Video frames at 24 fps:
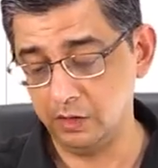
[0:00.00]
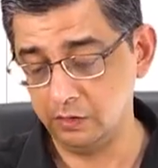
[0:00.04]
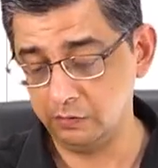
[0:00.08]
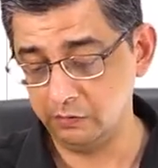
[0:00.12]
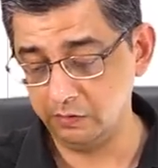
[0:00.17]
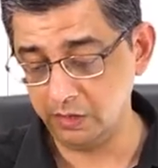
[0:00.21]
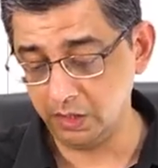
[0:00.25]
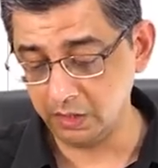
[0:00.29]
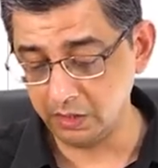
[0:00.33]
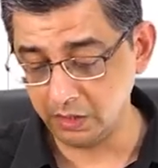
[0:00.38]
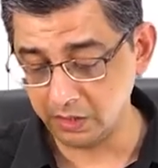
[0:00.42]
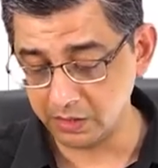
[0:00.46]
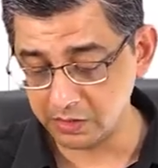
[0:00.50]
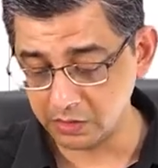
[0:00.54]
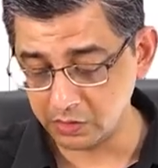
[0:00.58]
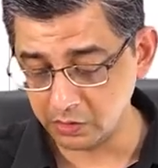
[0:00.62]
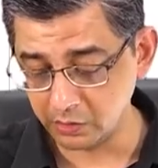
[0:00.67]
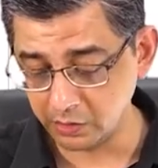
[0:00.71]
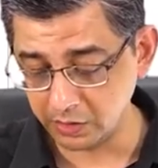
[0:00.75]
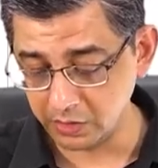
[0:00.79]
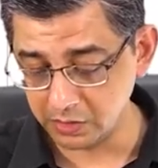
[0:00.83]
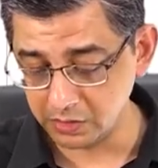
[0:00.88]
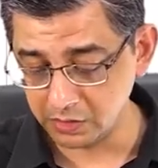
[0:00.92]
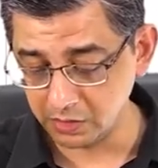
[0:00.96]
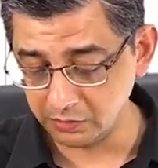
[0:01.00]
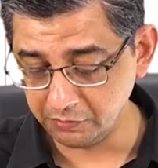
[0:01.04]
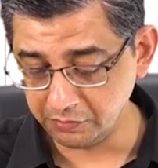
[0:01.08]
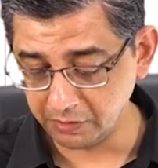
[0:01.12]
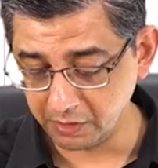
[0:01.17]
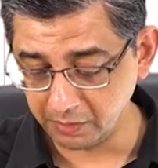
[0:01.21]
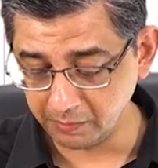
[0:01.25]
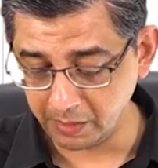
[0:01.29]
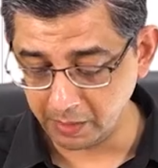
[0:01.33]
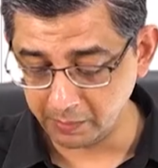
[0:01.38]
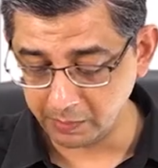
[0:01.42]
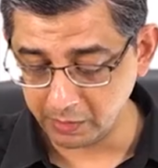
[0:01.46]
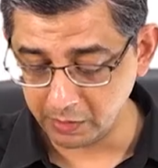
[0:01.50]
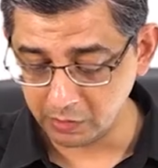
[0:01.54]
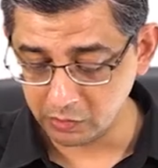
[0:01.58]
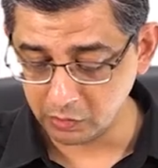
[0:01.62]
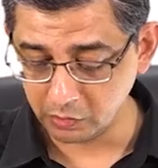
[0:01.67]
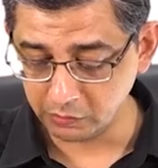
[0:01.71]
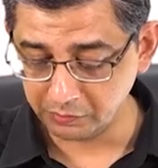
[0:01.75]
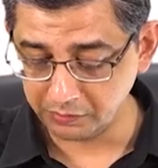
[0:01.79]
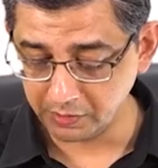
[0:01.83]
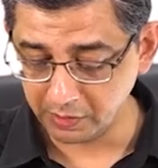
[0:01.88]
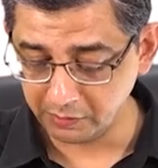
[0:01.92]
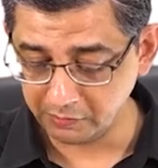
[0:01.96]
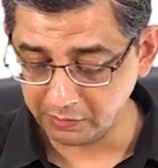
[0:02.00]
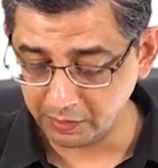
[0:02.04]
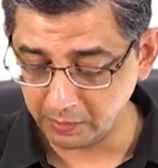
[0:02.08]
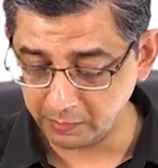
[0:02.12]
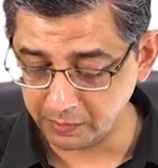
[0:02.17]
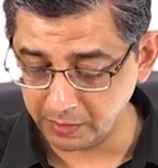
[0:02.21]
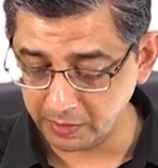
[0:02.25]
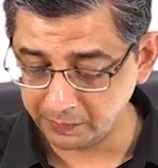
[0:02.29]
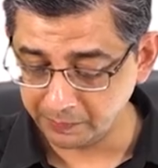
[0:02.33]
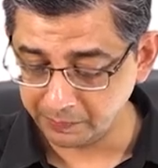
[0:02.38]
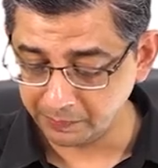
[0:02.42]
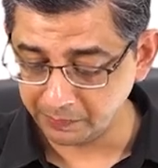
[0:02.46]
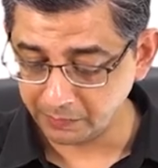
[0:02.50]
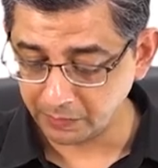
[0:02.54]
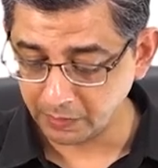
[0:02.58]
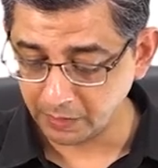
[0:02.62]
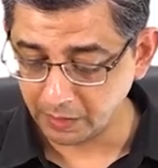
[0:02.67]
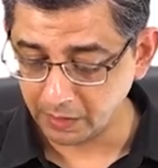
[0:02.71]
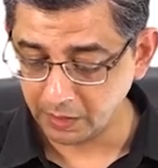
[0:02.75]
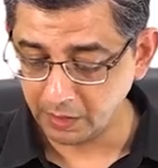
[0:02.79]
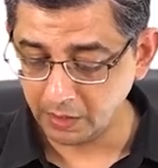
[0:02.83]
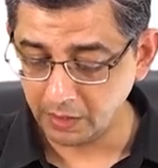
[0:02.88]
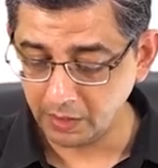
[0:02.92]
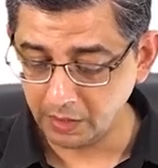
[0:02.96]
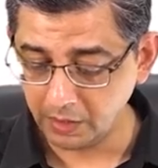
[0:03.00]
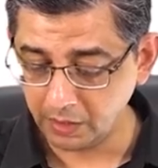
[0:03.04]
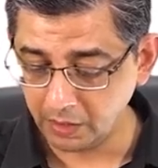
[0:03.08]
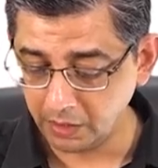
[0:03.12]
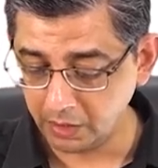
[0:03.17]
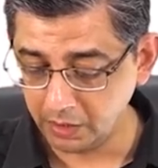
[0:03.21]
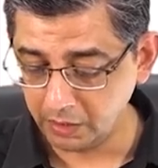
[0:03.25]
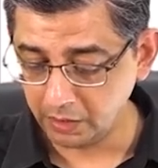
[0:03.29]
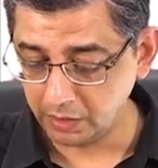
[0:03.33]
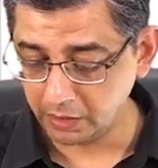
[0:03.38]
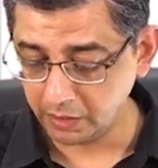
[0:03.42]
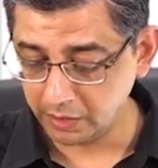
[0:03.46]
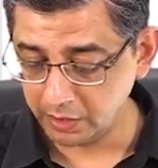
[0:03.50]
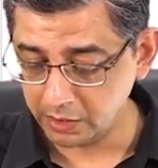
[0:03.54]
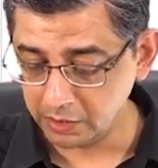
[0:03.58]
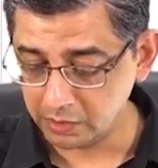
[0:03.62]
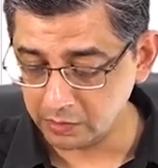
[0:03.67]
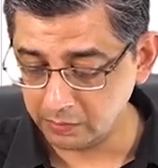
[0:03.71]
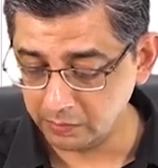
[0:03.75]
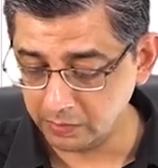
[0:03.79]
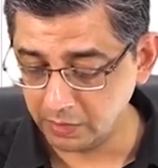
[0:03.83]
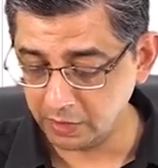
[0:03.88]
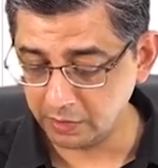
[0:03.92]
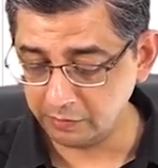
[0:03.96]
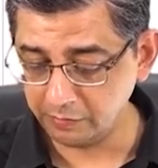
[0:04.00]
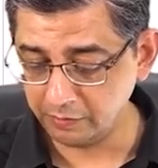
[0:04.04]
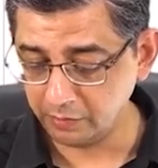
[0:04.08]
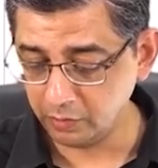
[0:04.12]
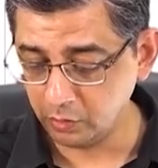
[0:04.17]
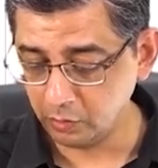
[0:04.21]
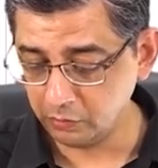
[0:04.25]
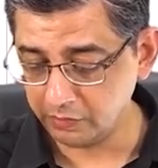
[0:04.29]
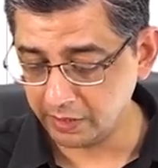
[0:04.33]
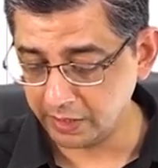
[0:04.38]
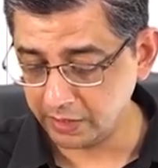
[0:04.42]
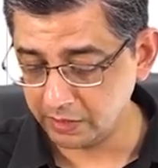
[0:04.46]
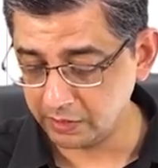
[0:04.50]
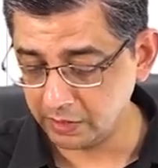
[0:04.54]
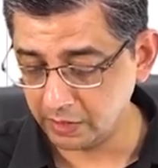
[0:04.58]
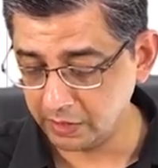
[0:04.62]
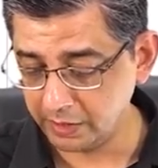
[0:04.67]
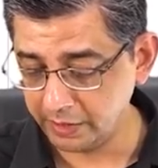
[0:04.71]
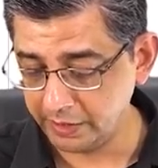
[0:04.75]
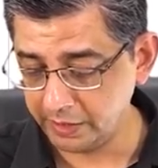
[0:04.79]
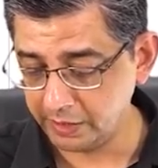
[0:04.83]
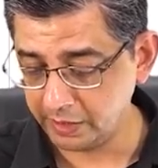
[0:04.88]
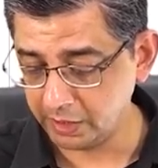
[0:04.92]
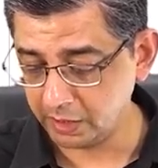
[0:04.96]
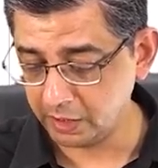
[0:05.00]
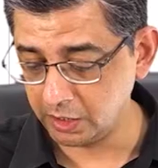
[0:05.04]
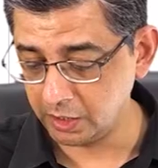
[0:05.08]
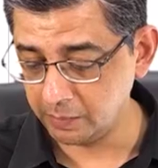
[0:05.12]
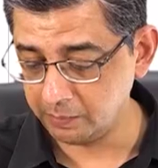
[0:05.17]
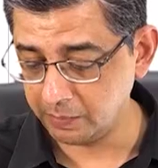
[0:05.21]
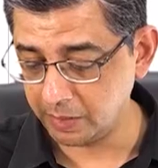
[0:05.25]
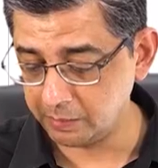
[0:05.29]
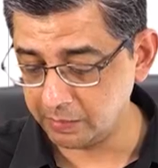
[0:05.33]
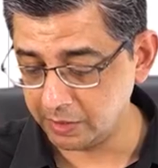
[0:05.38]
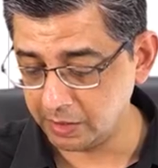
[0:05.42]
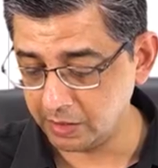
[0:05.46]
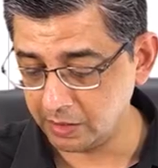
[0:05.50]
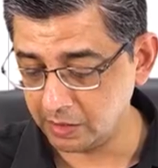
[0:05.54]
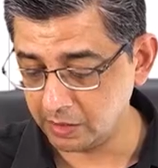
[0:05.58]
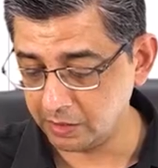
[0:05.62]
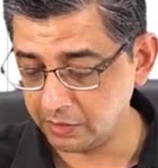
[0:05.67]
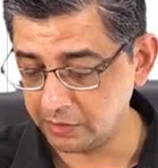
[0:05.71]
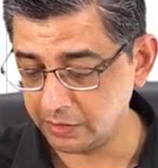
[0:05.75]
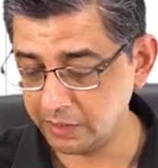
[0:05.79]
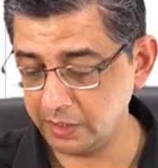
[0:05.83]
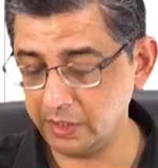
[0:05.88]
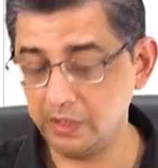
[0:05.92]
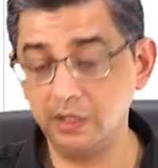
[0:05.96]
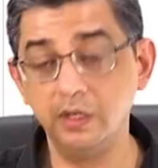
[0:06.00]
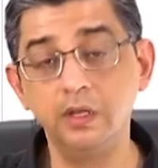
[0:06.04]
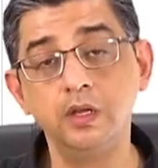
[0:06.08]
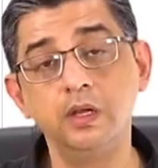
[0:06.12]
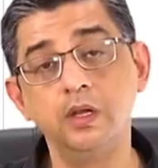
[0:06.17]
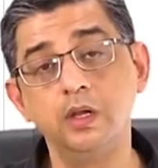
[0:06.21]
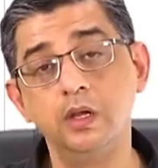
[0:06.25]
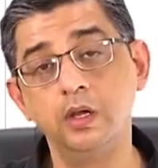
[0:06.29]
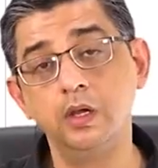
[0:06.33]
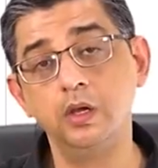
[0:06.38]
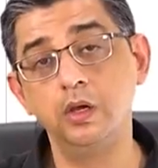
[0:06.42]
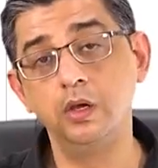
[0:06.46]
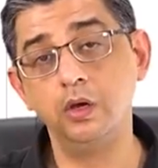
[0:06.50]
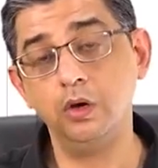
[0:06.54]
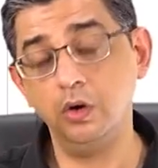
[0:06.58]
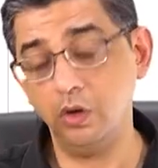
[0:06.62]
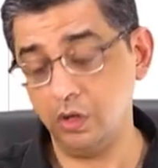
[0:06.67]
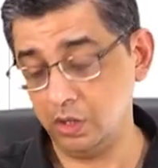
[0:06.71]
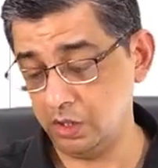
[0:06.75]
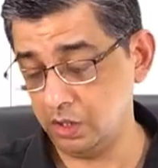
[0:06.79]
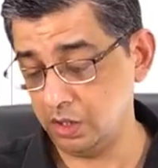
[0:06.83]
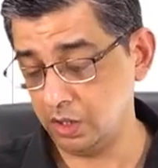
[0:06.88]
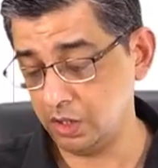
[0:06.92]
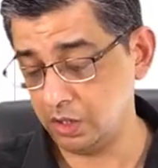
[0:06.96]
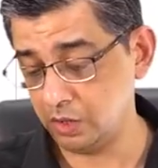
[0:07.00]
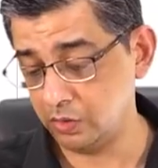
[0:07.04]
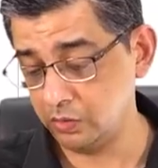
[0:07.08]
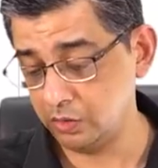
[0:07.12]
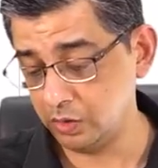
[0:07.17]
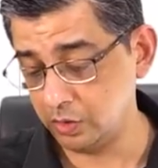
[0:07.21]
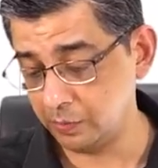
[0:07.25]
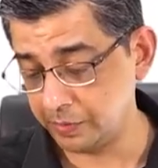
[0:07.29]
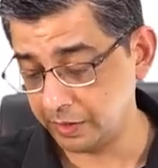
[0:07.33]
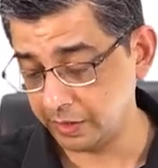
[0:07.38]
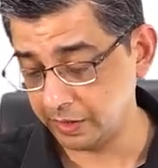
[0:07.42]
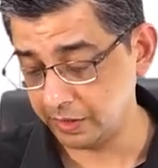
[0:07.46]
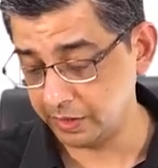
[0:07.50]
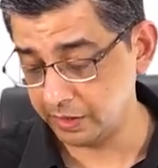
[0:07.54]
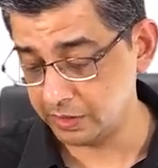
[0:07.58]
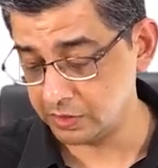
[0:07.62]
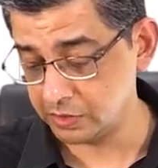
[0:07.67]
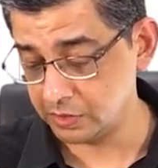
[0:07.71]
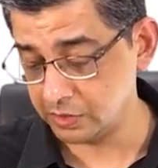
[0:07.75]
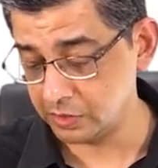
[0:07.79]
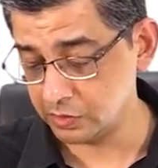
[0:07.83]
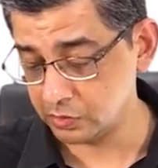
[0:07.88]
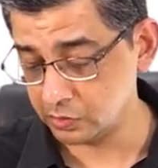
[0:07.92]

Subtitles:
Well guys, the reason for mammary souffle will be increased blood flow via the internal mammary artery on account of pregnancy.